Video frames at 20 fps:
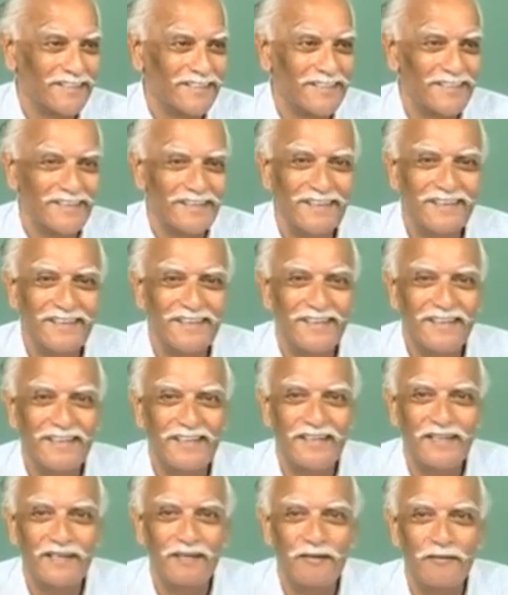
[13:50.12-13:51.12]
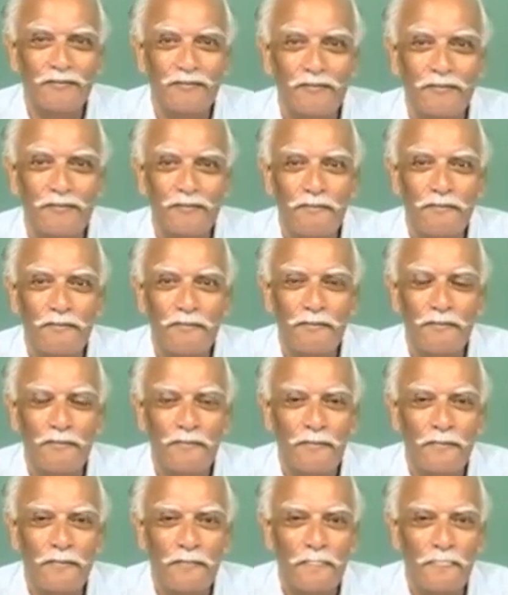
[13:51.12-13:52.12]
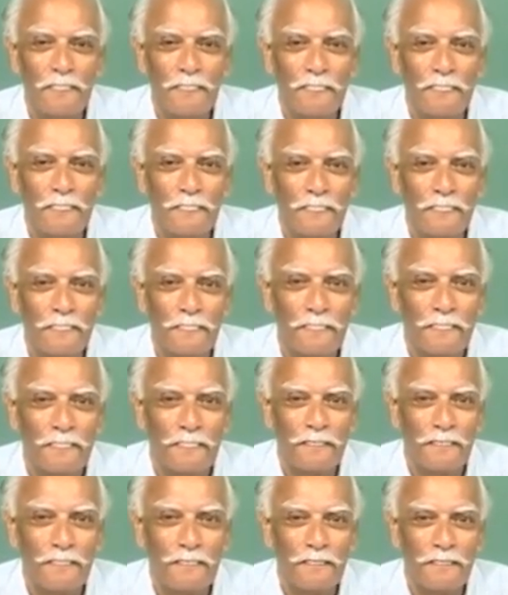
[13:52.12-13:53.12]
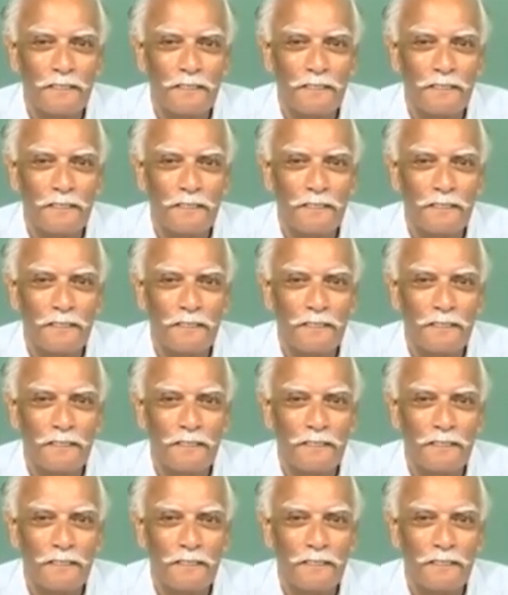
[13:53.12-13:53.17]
[no speech]